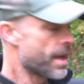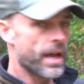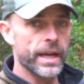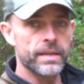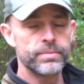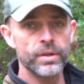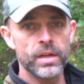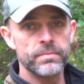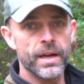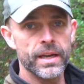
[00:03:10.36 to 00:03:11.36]
I can put
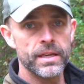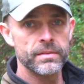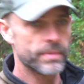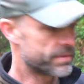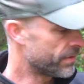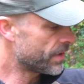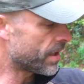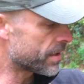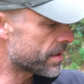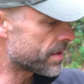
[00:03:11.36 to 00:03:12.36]
on my driven
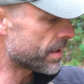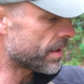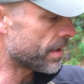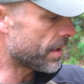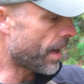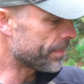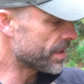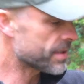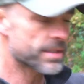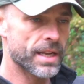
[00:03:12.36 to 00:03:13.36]
hunt
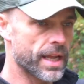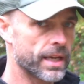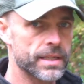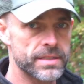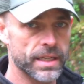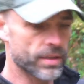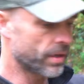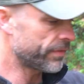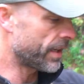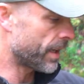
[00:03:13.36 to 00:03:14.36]
optics and I can take it
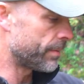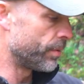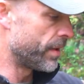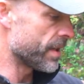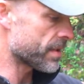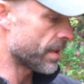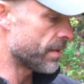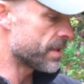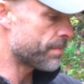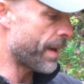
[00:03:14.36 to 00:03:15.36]
off and I can put this
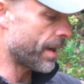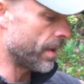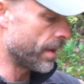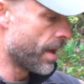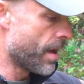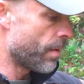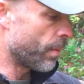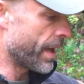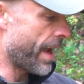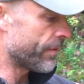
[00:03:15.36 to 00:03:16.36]
back on
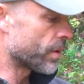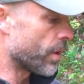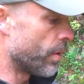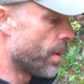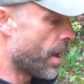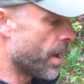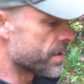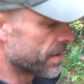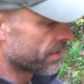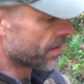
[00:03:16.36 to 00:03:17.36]
when I have to go
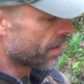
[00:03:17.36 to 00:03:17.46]
hunting